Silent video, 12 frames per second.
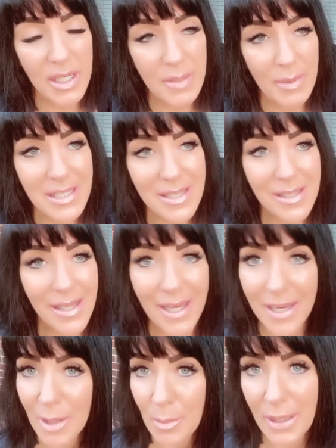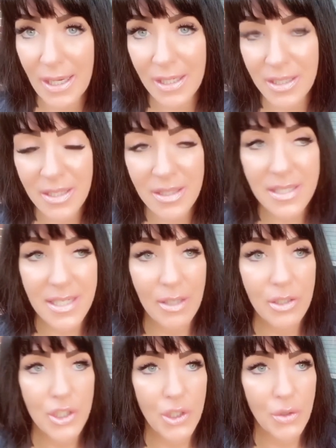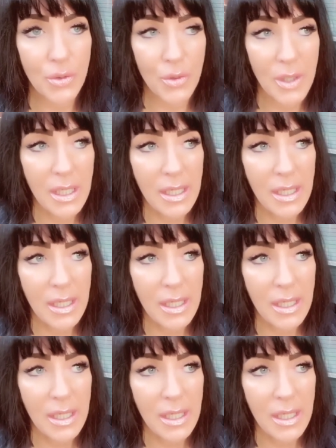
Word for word: It's basically like a companion that tells you